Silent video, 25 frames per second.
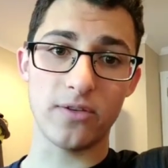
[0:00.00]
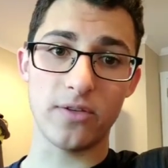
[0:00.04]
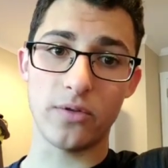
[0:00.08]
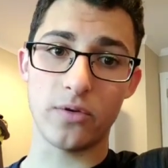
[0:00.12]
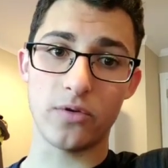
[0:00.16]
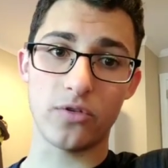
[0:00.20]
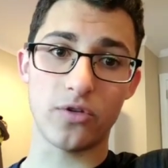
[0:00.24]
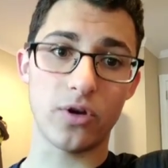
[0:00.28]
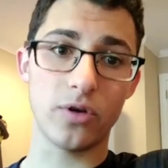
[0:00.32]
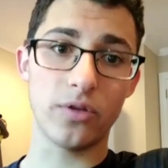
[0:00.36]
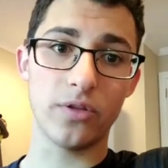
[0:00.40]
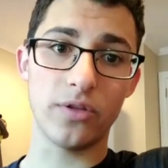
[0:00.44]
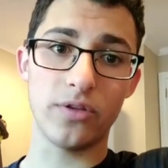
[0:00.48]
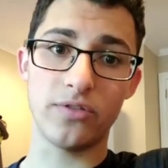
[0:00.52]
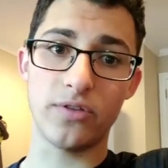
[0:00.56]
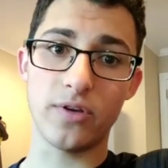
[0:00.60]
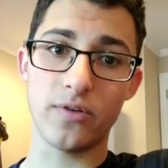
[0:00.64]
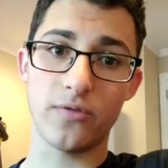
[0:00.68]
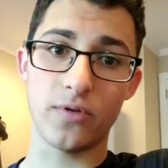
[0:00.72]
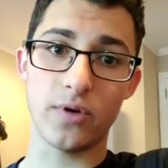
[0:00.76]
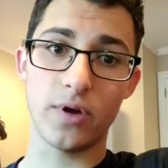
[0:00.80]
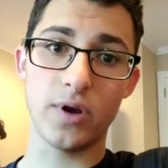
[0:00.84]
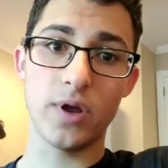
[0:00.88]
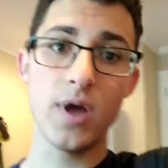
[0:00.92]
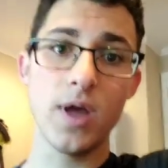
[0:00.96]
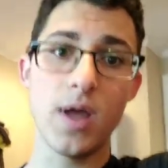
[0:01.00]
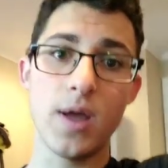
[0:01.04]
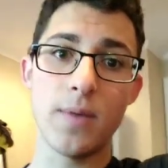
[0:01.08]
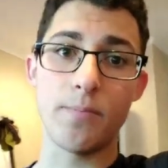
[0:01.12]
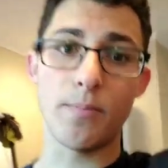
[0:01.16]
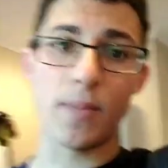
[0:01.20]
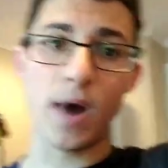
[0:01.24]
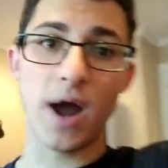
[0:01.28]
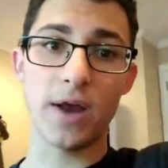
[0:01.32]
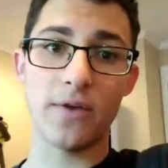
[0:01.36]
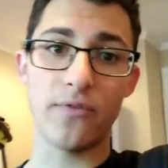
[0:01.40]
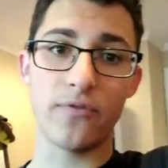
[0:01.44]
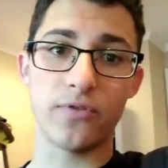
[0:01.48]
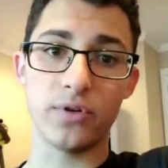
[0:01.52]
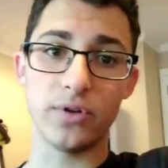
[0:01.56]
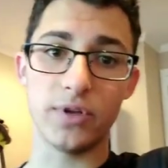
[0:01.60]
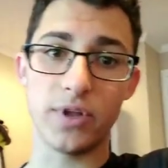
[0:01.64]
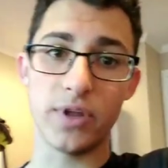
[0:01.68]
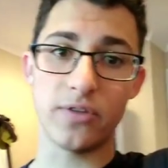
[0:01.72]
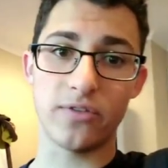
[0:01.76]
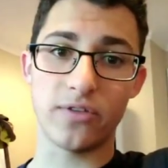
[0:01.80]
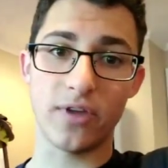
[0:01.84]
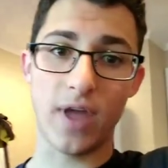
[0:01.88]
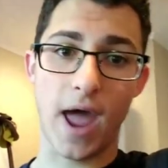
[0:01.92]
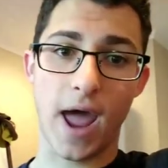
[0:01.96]
and there's all these different
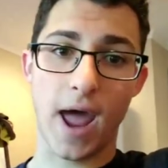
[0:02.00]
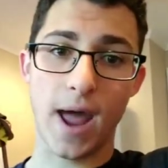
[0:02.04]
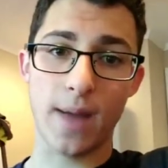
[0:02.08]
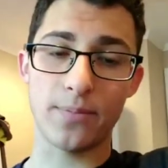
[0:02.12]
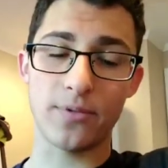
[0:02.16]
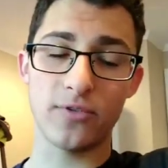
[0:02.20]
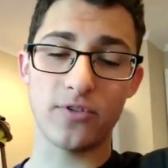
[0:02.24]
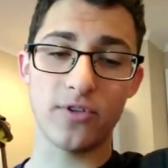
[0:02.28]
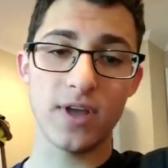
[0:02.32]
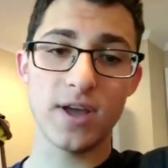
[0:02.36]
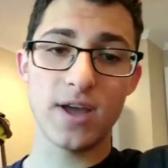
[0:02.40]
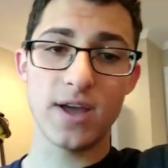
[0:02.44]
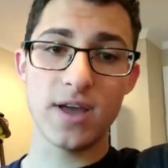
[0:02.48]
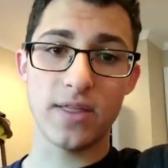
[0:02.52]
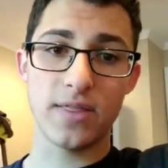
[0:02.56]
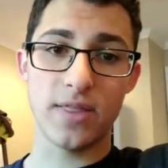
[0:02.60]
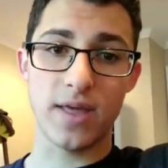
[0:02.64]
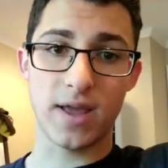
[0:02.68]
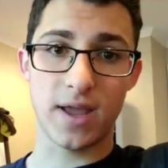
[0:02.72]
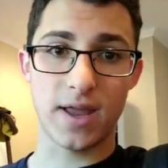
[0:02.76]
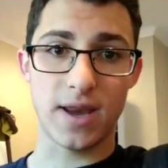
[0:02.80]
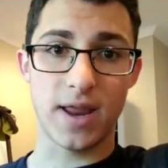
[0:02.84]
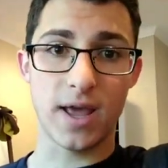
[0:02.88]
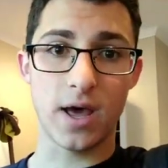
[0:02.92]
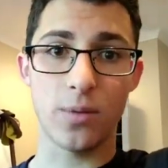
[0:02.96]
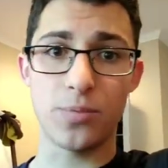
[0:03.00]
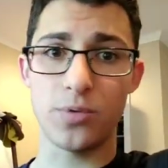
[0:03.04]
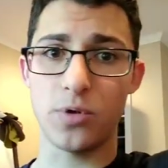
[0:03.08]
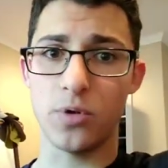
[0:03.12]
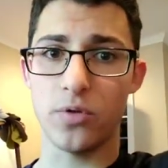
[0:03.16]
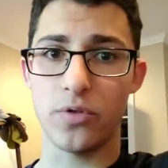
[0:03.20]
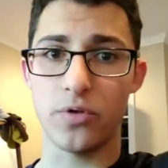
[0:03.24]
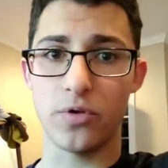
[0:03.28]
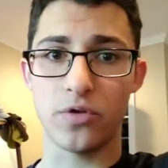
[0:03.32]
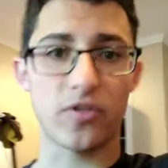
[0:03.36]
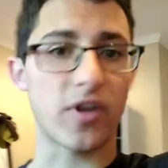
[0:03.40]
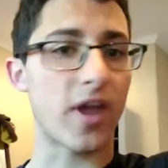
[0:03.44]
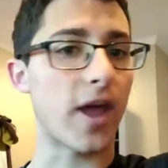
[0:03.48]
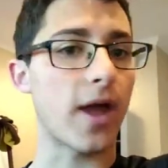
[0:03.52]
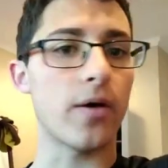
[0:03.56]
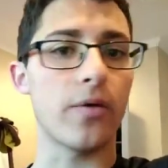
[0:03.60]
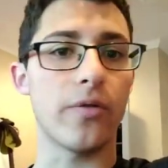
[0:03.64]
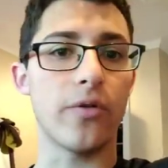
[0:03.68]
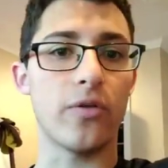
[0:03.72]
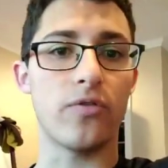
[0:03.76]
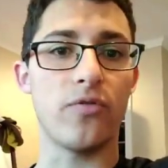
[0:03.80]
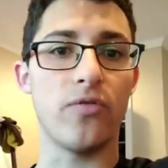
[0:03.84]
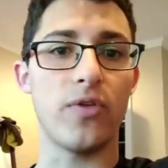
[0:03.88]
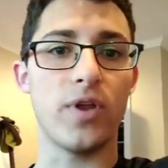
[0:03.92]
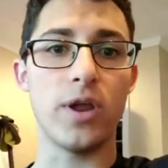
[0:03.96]
mindfulness apps that can help you, and there's
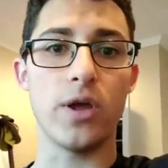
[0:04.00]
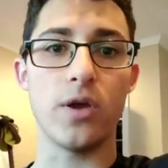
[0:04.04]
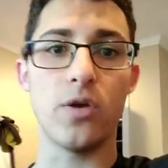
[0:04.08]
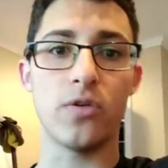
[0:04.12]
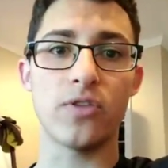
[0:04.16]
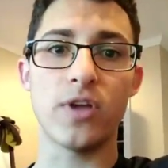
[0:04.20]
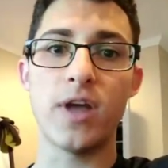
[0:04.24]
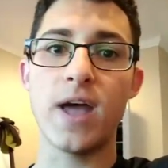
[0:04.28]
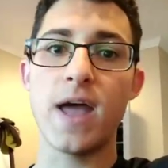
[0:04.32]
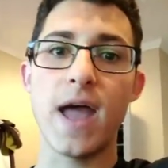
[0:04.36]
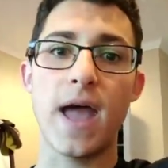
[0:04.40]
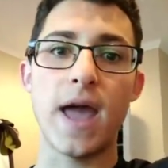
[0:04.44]
countless videos.